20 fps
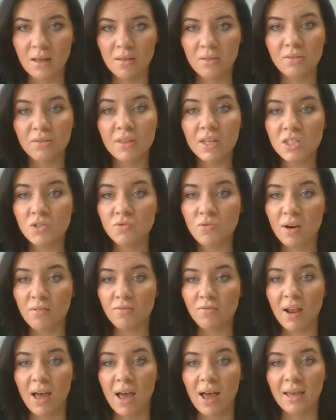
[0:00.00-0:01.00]
And this
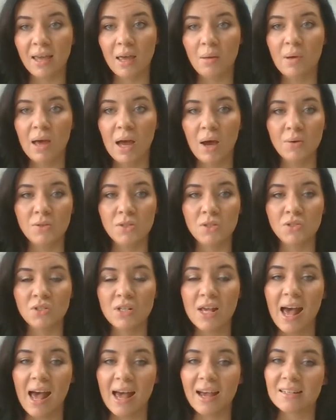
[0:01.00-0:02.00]
red flag empowers you
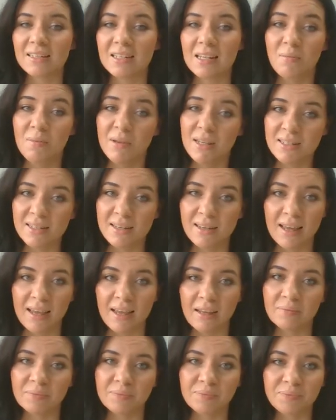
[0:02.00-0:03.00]
to act
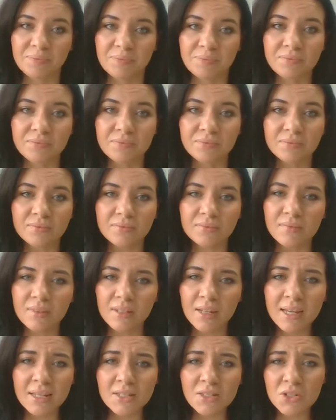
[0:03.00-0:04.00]
immediately.
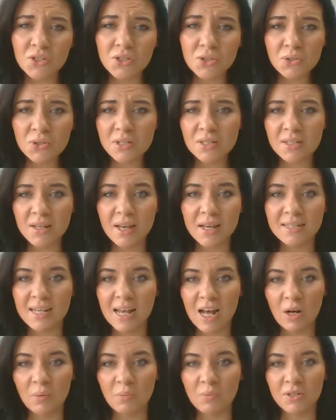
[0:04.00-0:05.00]
It's a tool designed to
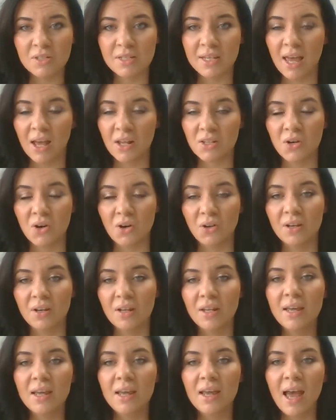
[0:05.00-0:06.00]
help you to get on
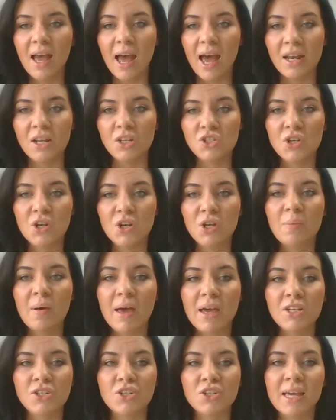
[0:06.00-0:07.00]
and ensure the
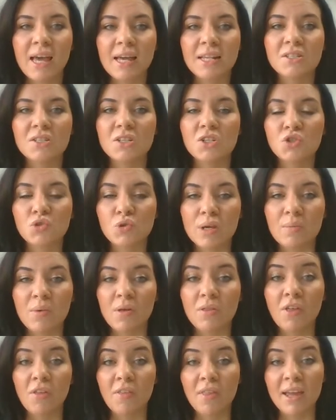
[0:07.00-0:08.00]
patient gets the
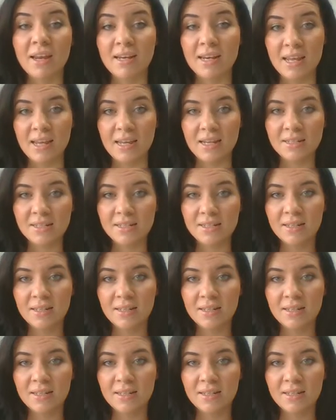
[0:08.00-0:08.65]
treatment that they need.